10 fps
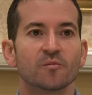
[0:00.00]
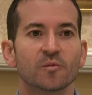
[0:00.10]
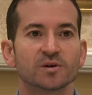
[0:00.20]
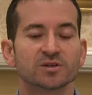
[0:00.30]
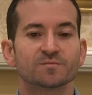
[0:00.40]

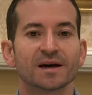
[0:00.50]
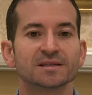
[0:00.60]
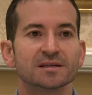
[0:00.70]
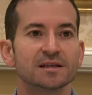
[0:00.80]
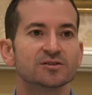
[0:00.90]
which is
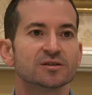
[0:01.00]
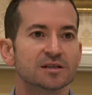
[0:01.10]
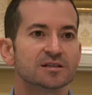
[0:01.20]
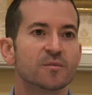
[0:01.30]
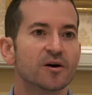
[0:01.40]
basically just
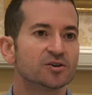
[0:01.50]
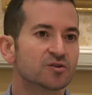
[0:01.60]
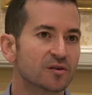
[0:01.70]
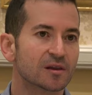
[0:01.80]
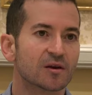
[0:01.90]

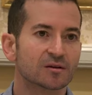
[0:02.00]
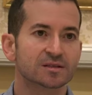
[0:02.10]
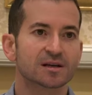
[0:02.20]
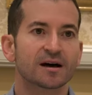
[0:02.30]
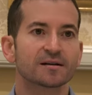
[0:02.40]
exposure on the long
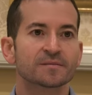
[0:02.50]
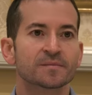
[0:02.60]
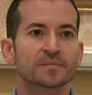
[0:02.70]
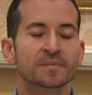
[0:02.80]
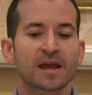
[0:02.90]
side.
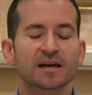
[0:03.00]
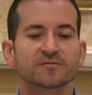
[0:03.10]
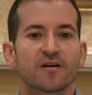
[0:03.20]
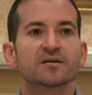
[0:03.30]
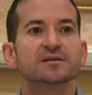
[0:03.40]
As
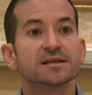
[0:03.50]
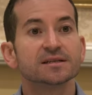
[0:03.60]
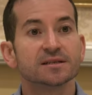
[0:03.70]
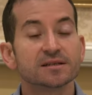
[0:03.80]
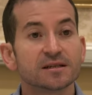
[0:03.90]
far as the
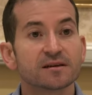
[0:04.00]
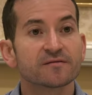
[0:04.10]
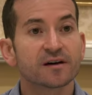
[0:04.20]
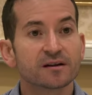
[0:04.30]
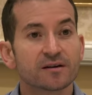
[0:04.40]
existing
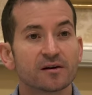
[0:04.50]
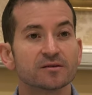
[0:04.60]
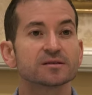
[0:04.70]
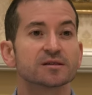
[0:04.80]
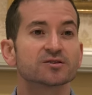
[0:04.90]
fund
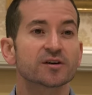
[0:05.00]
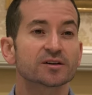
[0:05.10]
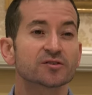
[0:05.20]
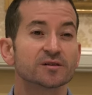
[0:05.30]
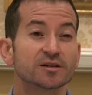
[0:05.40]
goes, the
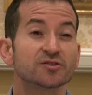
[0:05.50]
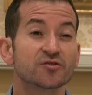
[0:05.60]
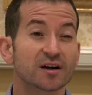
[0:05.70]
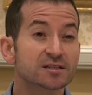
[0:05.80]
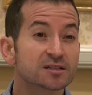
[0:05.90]
structure is a
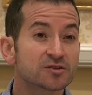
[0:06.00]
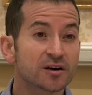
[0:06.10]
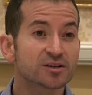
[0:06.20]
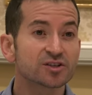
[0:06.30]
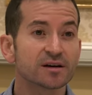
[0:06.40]
trust
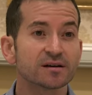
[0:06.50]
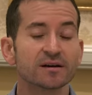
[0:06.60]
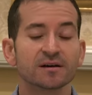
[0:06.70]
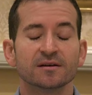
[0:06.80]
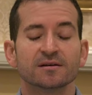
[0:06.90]
structure.
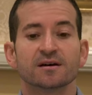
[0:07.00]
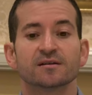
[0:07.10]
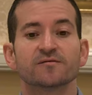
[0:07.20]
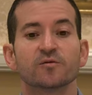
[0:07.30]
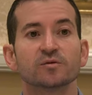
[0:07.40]

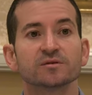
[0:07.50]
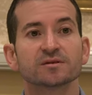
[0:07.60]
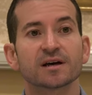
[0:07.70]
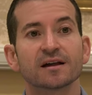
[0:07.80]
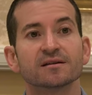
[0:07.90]
It
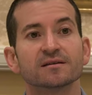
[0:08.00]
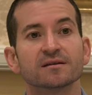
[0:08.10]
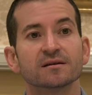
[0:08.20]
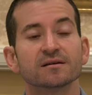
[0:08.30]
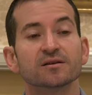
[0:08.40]
falls under
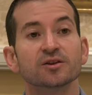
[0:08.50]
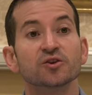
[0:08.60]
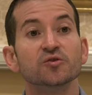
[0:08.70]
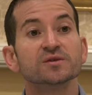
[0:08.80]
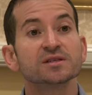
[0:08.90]
the
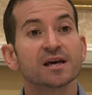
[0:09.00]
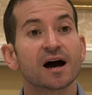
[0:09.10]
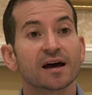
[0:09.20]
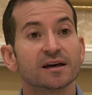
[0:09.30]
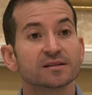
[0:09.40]
new
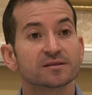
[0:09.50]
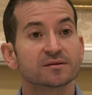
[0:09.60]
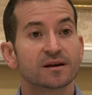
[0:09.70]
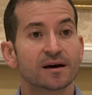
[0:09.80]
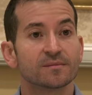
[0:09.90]

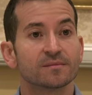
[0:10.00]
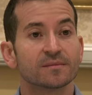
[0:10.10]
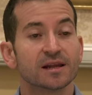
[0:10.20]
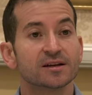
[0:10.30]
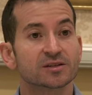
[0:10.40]
CIS
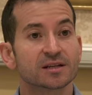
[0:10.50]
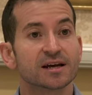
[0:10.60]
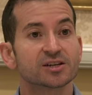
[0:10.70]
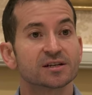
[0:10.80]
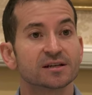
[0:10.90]

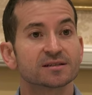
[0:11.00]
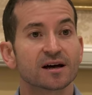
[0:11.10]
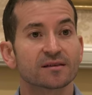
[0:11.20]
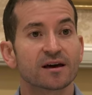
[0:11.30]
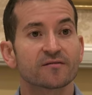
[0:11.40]
legislation in
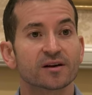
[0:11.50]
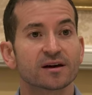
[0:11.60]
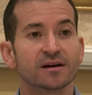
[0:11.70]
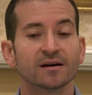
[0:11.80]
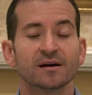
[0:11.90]
South
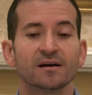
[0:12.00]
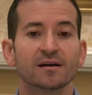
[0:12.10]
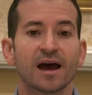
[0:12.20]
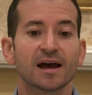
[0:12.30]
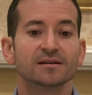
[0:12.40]
Africa.
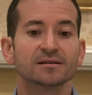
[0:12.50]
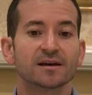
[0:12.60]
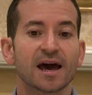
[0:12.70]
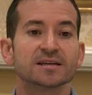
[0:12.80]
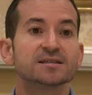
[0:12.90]

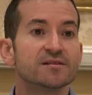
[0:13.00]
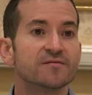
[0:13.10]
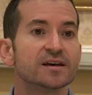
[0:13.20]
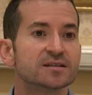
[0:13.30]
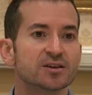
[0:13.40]
And as an
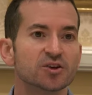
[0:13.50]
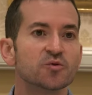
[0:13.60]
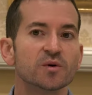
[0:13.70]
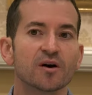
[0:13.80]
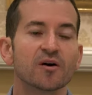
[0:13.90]
investor, you
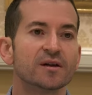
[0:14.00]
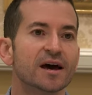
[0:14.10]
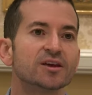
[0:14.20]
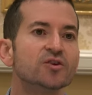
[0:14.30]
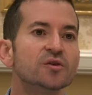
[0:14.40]
would own
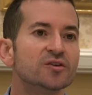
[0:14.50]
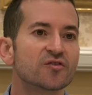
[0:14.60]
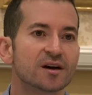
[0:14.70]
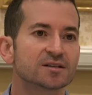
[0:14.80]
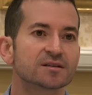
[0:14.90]
a unit
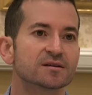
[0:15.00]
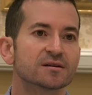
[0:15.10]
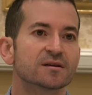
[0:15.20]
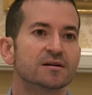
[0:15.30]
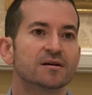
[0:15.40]
trust
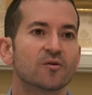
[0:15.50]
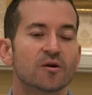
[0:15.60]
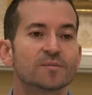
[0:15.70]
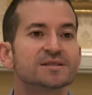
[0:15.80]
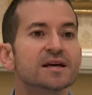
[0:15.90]
or
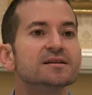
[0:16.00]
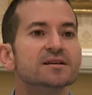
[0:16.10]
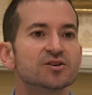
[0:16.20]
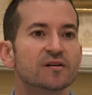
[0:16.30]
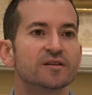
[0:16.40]
a
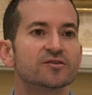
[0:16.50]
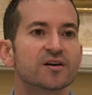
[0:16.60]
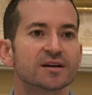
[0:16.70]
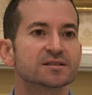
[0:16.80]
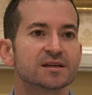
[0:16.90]
percentage of the
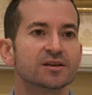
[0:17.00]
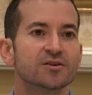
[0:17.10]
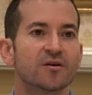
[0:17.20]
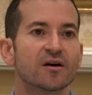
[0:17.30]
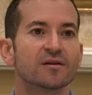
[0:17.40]
trust in
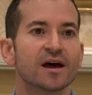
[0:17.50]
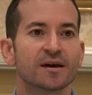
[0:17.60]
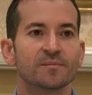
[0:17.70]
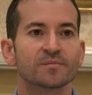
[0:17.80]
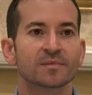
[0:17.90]
your own
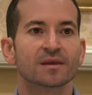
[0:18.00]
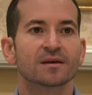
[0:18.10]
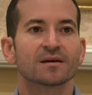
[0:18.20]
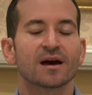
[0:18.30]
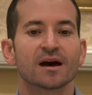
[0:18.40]
name.
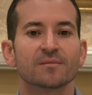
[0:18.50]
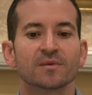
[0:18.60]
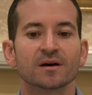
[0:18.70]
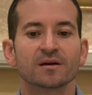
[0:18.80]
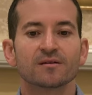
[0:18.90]

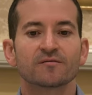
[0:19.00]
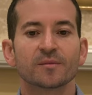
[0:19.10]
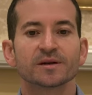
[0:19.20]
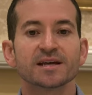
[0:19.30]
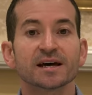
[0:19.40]

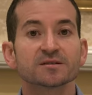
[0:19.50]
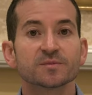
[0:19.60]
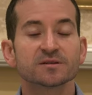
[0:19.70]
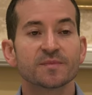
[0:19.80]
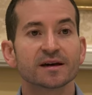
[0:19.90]
From a tax
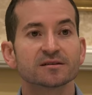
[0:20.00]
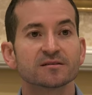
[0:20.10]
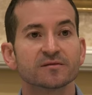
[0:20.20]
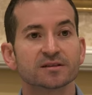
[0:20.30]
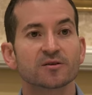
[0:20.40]

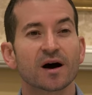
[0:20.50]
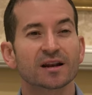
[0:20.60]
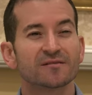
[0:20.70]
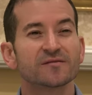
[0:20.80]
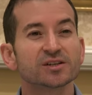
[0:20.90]
perspective, it's quite
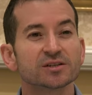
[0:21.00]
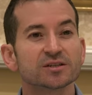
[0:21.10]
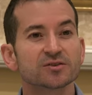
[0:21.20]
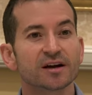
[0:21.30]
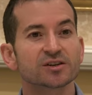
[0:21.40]
an efficient
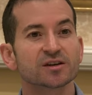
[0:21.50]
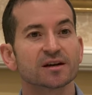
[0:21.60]
structure